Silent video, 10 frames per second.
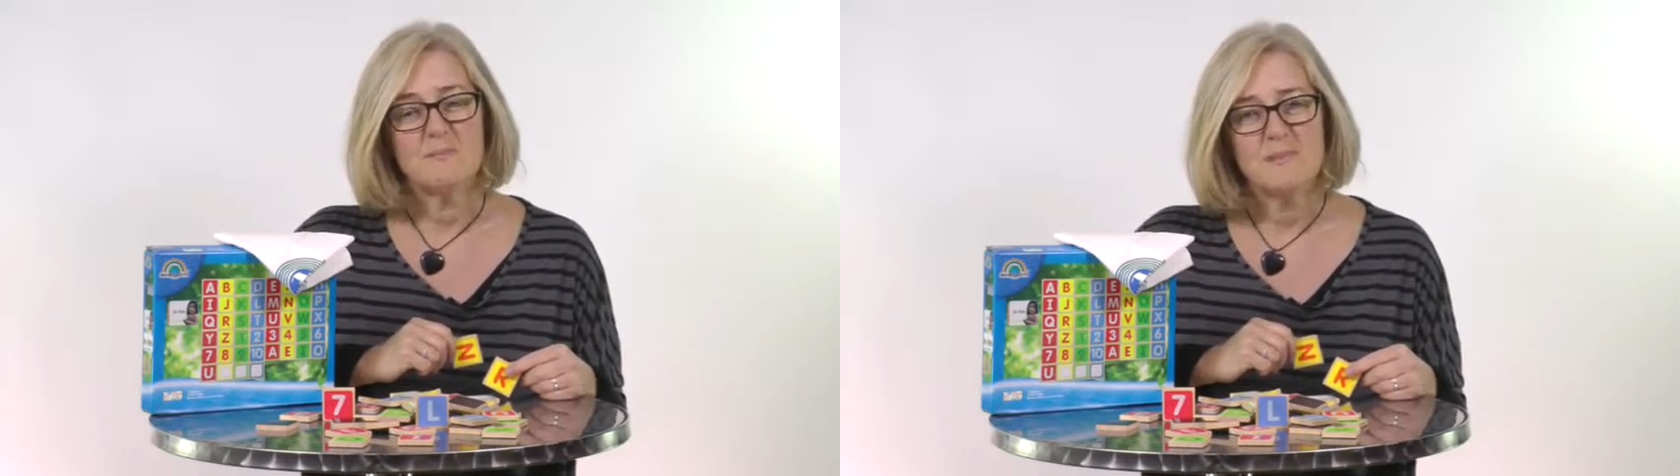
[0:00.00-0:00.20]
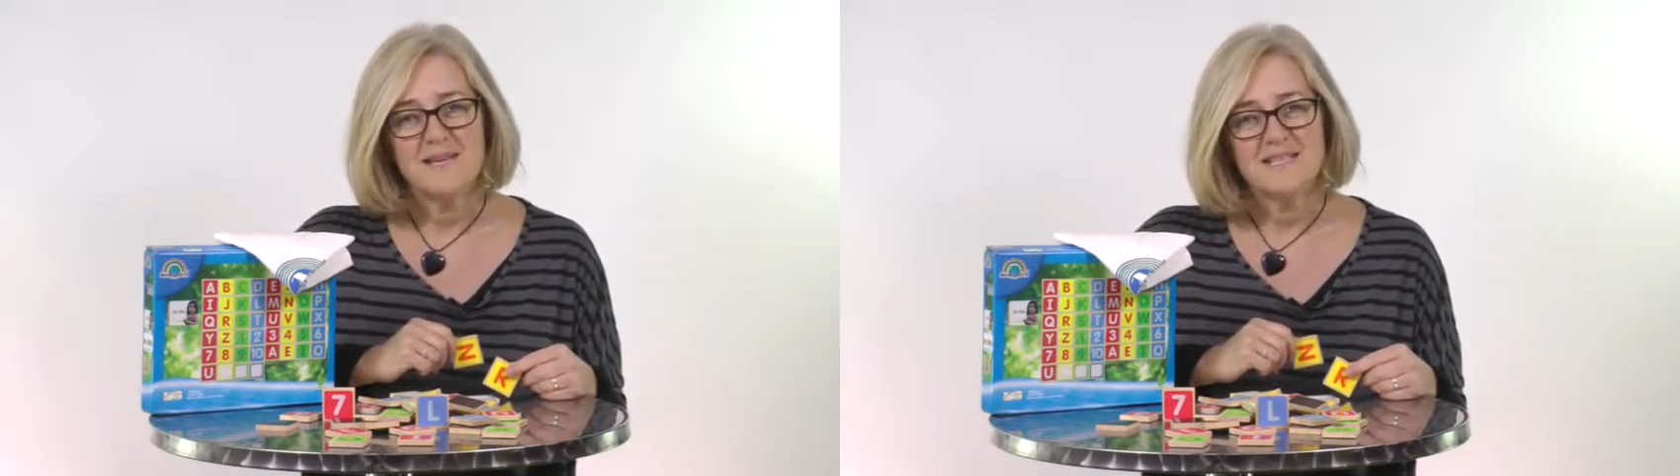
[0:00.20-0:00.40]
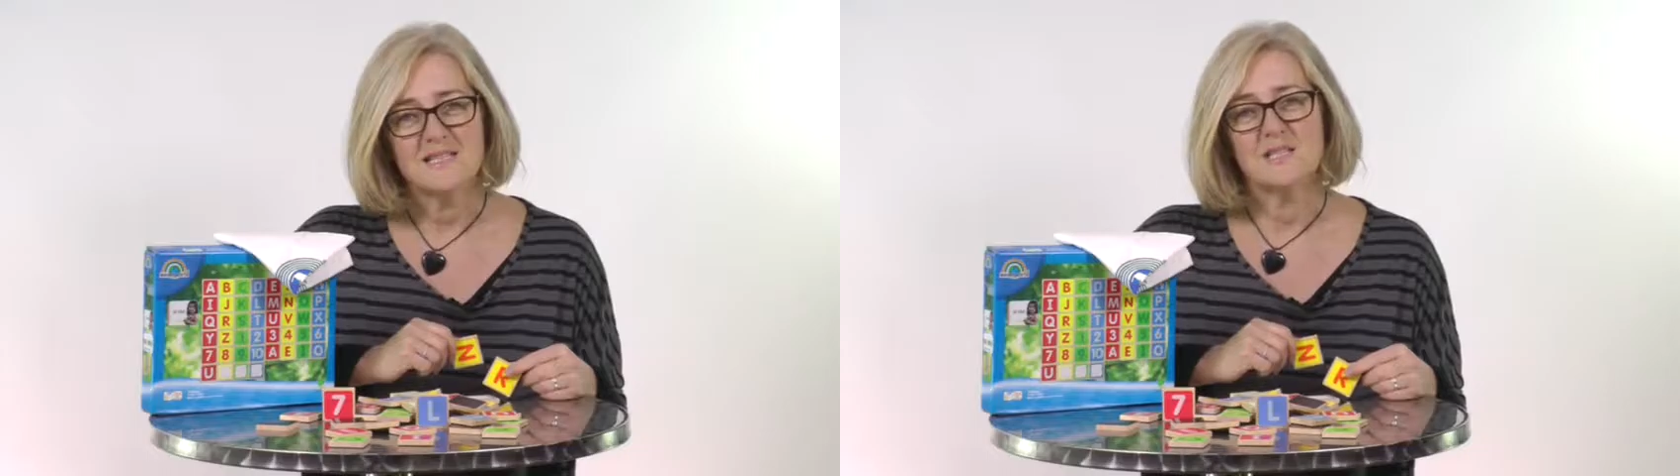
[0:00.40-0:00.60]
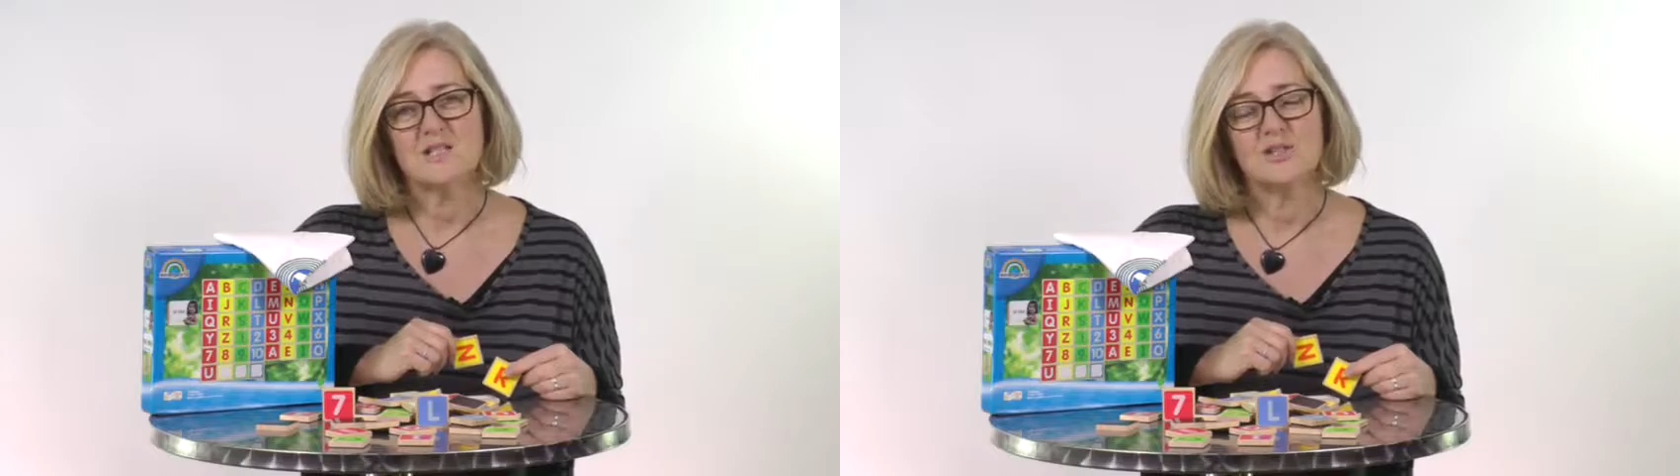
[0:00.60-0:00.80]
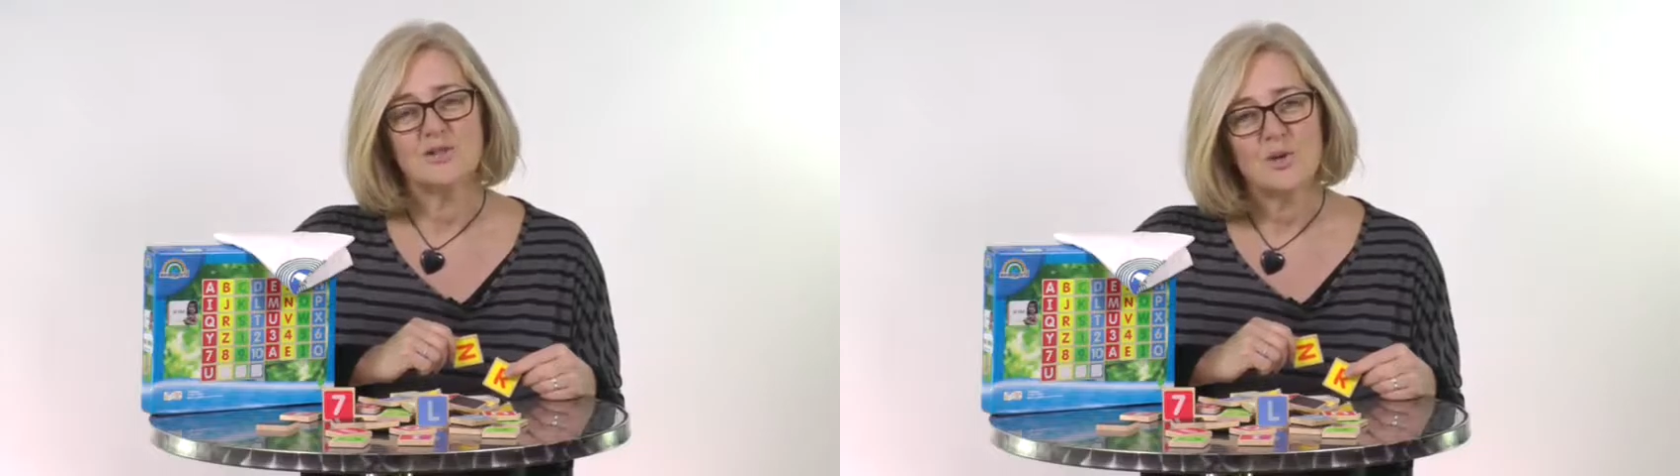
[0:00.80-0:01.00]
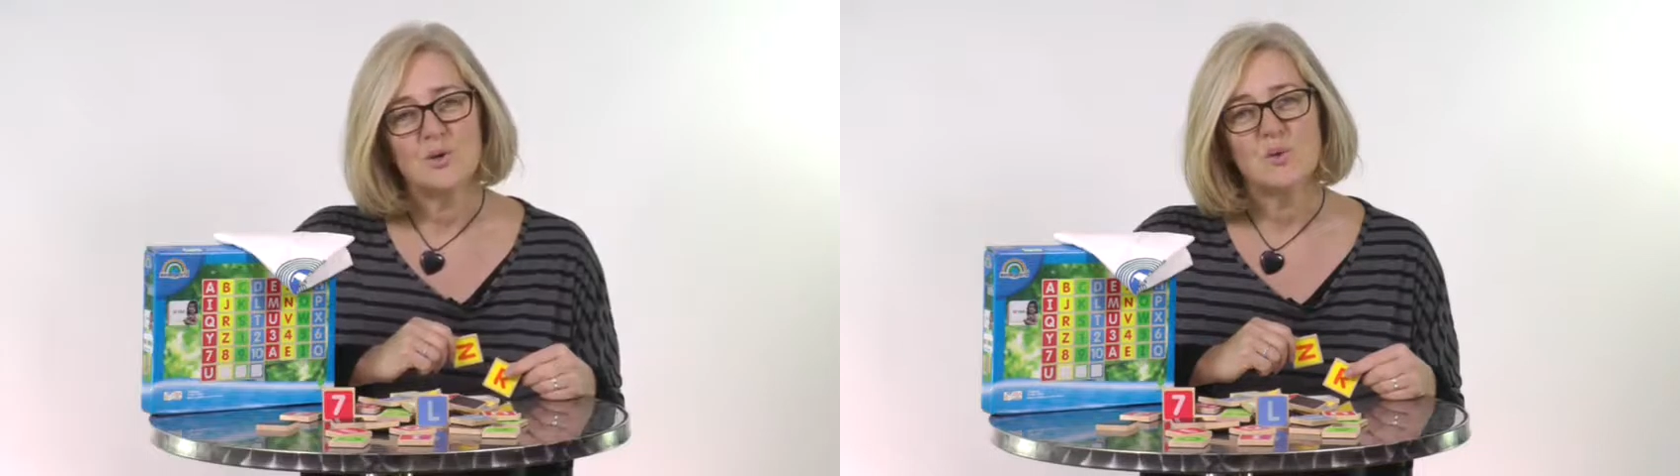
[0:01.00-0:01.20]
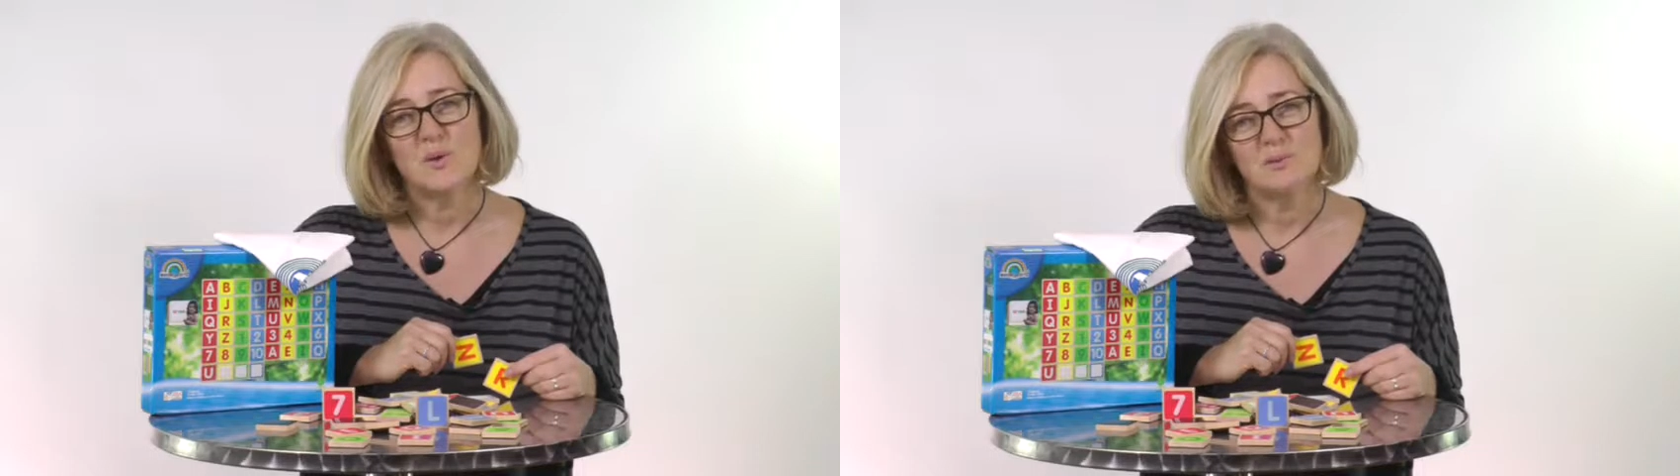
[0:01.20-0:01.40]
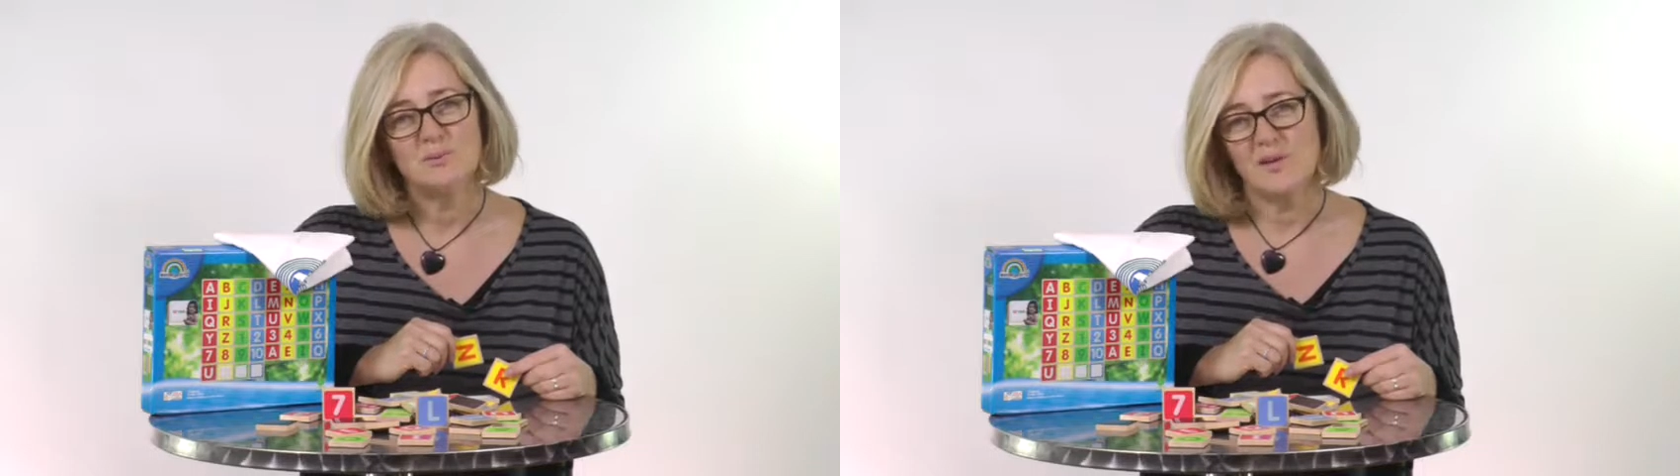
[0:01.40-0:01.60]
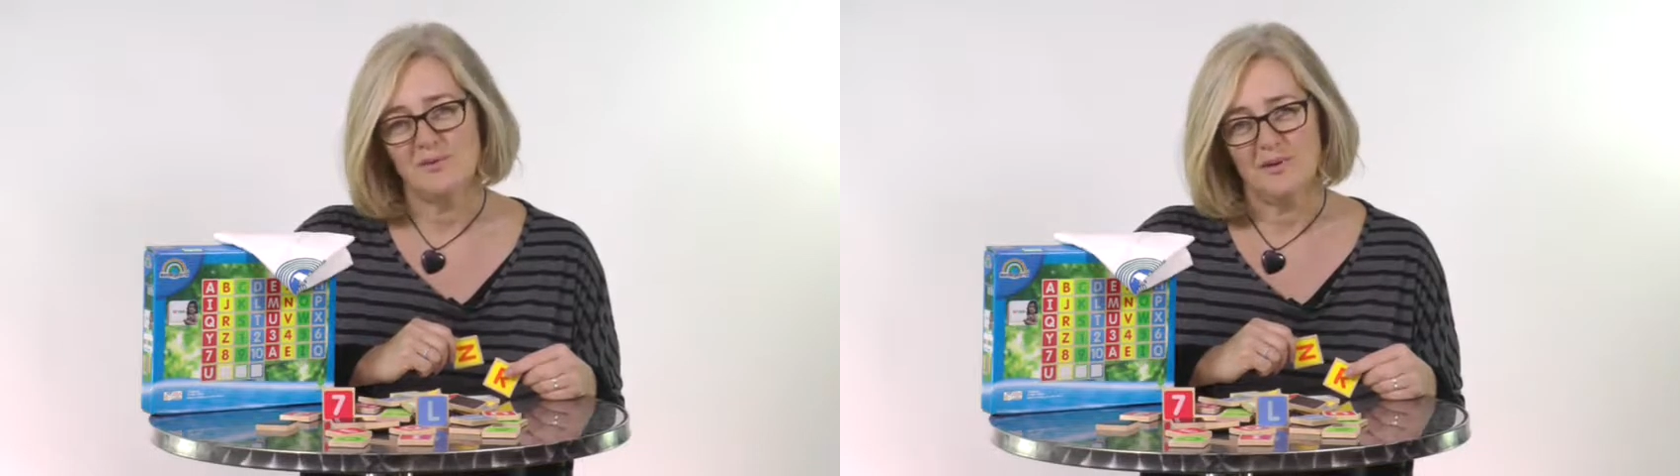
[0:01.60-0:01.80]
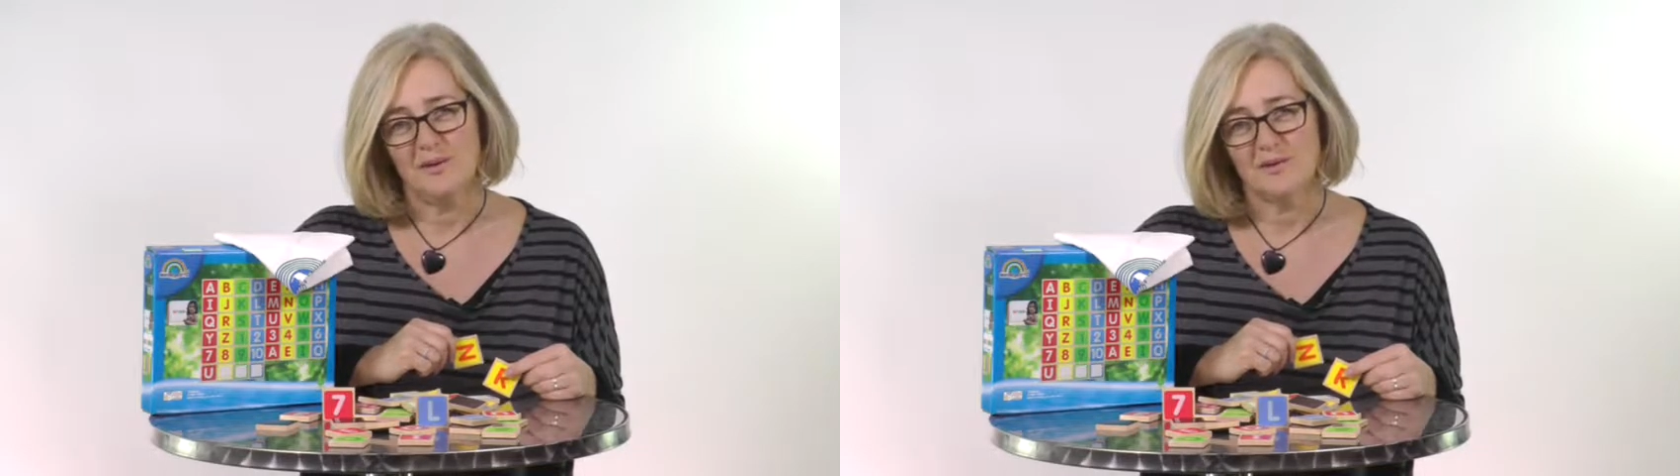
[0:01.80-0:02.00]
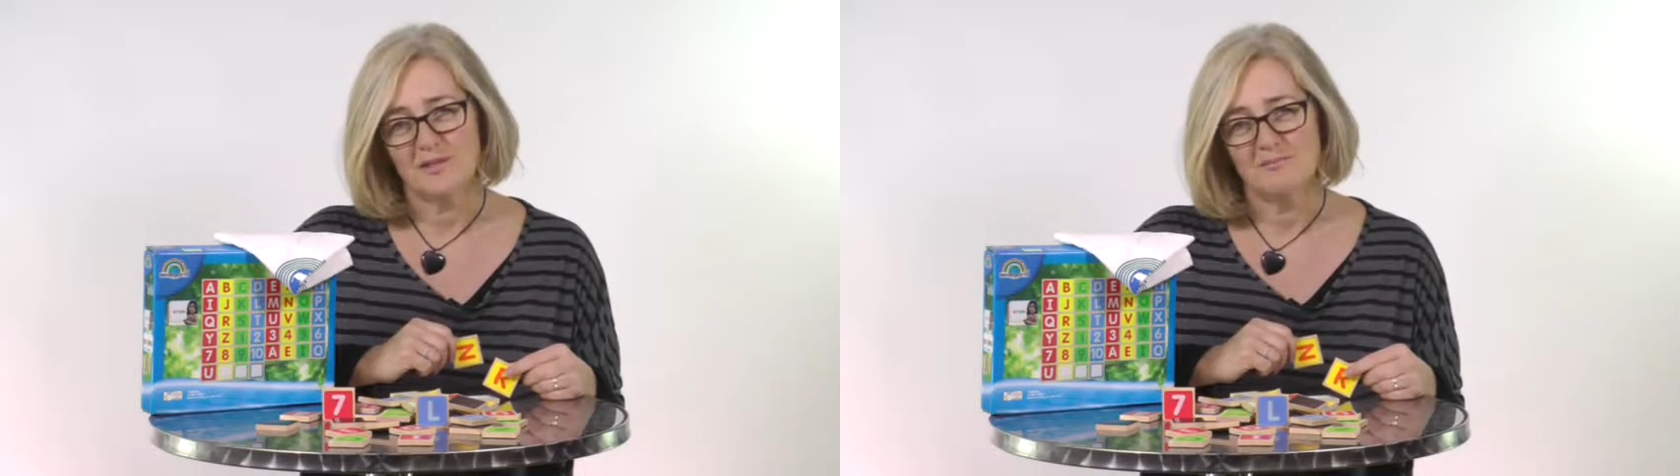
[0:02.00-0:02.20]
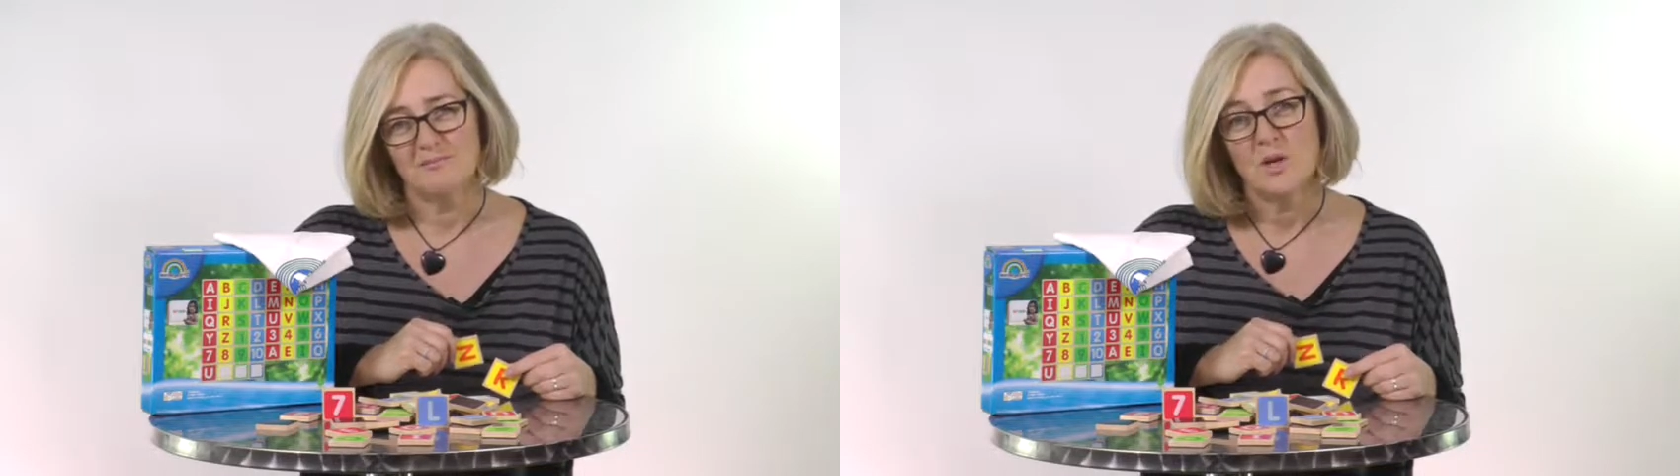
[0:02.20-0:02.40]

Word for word: immediate no quibble refund.